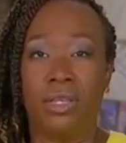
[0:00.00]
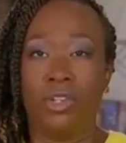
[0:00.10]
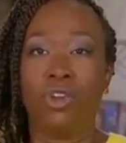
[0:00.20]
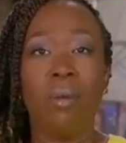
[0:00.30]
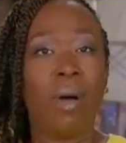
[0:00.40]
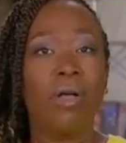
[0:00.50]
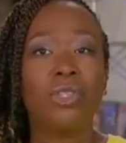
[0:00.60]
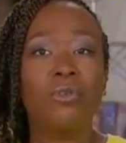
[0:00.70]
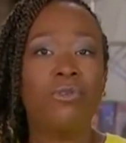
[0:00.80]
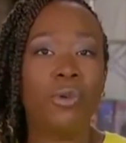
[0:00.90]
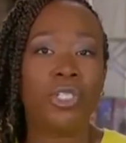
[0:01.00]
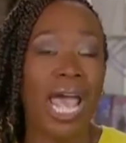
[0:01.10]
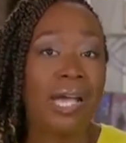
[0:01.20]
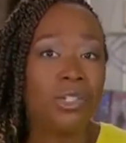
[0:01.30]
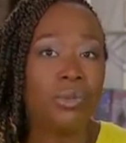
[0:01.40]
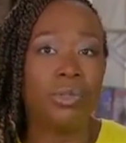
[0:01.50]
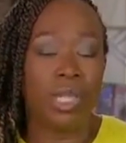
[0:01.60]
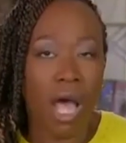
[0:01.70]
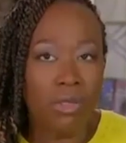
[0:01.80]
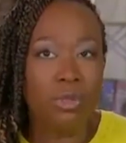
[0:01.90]
Trump also forced actual
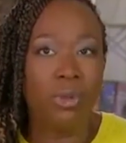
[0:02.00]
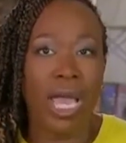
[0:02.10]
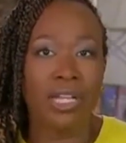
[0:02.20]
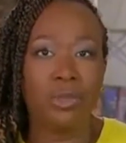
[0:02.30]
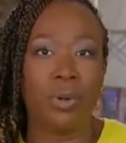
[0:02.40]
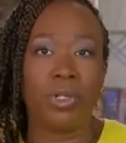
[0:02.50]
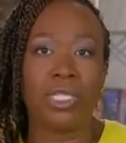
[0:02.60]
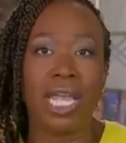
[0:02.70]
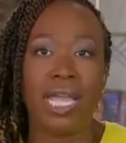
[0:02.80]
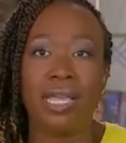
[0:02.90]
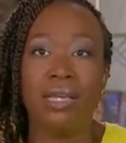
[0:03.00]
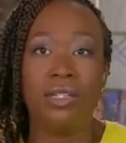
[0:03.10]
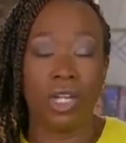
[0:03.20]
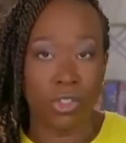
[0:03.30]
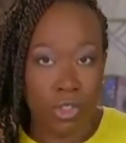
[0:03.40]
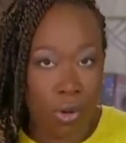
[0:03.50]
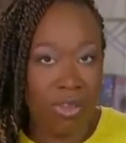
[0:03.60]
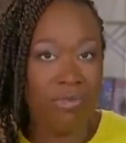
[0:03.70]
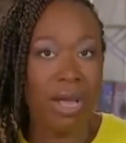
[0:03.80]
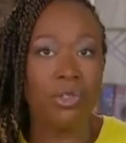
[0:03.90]
knowledgeable experts like Dr.
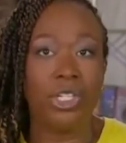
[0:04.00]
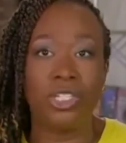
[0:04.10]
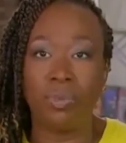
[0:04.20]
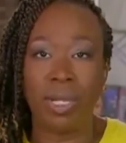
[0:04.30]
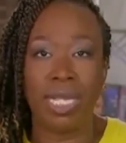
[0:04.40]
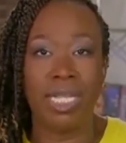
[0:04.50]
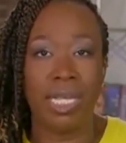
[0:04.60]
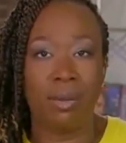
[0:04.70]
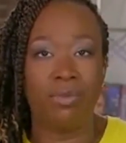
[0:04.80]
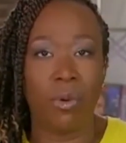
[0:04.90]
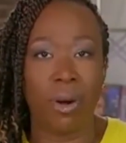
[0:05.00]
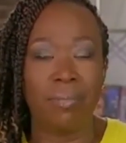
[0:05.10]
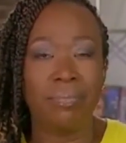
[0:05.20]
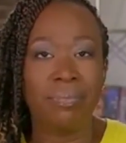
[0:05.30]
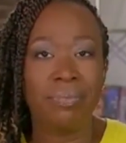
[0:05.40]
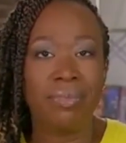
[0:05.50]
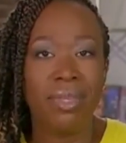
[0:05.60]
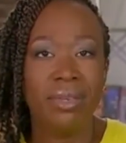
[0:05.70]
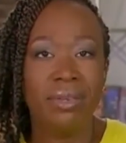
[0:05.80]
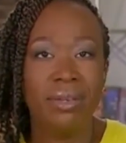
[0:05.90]
Tony Fauci to play cleanup for him.
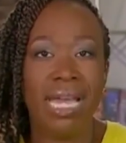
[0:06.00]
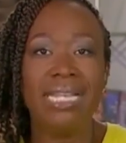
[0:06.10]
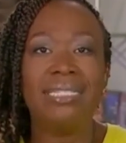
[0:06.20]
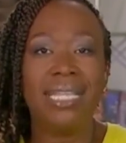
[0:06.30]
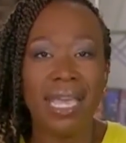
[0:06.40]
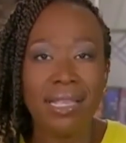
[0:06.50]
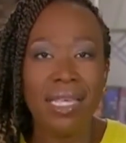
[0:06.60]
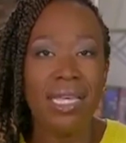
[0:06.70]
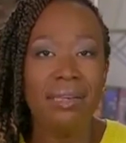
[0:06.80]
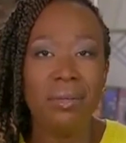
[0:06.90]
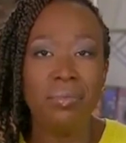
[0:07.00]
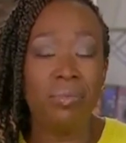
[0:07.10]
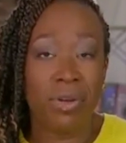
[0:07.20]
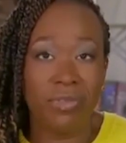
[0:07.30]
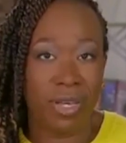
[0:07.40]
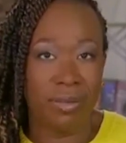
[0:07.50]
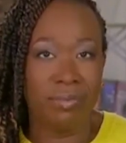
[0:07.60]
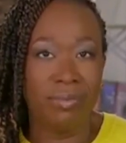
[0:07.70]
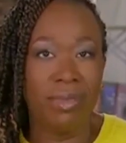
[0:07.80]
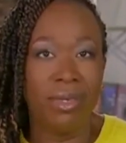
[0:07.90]
And his daily briefing,
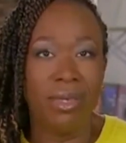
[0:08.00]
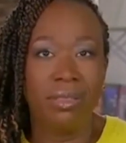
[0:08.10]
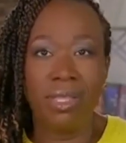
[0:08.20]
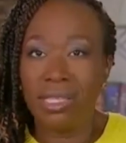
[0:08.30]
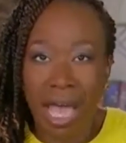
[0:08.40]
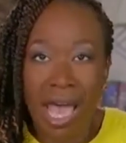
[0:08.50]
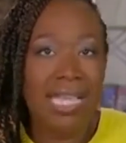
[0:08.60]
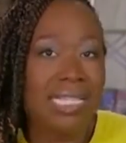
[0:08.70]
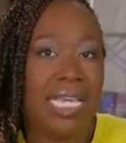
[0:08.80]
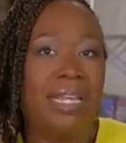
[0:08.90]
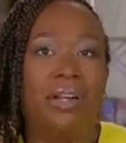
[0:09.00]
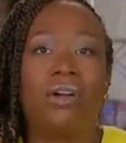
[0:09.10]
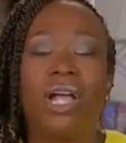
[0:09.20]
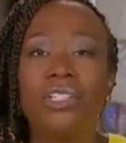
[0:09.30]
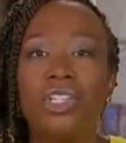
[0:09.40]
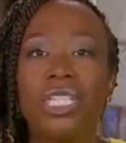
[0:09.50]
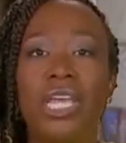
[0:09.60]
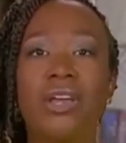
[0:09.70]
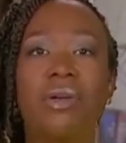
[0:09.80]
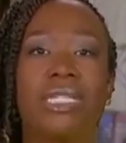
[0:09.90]
the lies in it are not just
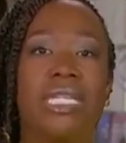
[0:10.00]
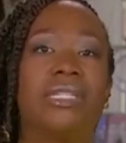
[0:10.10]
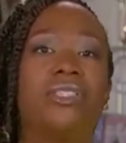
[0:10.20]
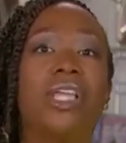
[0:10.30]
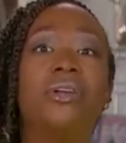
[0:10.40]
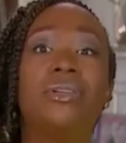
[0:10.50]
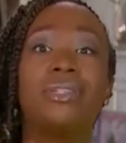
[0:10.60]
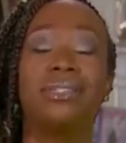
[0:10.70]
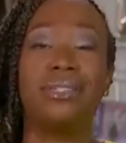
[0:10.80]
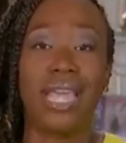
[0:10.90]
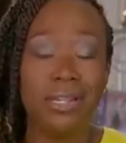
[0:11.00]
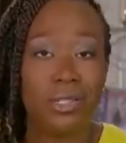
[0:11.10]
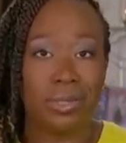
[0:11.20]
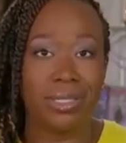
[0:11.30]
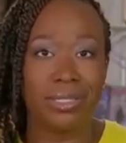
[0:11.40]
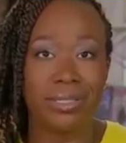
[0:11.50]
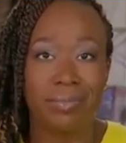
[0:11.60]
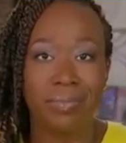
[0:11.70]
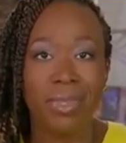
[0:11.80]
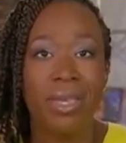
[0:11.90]
irritants, they're dangerous.
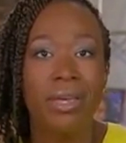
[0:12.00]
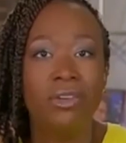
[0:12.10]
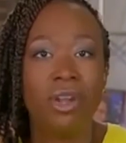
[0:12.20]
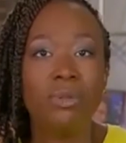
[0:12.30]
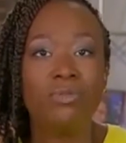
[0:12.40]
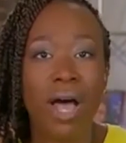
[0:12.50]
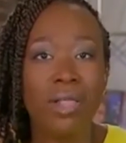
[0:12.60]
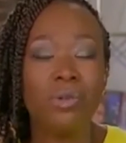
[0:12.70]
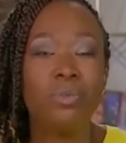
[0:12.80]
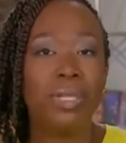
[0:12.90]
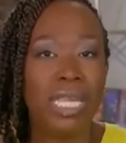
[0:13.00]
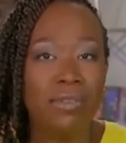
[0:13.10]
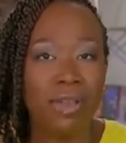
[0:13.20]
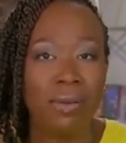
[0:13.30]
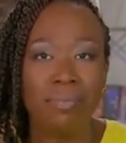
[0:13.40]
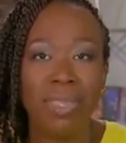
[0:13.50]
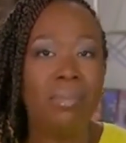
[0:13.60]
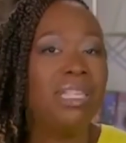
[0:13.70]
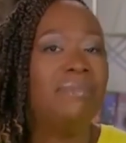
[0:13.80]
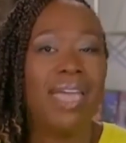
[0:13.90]
Trump's followers believe him. They
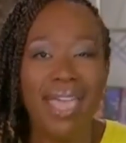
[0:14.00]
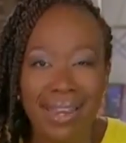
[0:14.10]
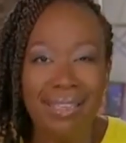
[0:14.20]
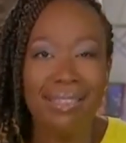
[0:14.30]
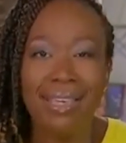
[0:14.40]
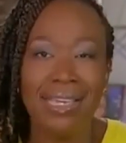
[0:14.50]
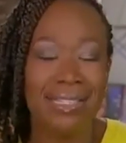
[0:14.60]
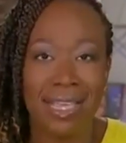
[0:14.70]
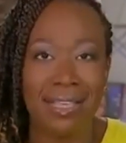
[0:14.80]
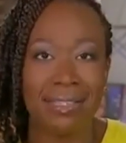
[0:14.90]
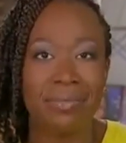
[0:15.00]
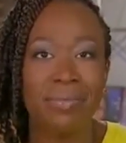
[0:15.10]
believe anything he says.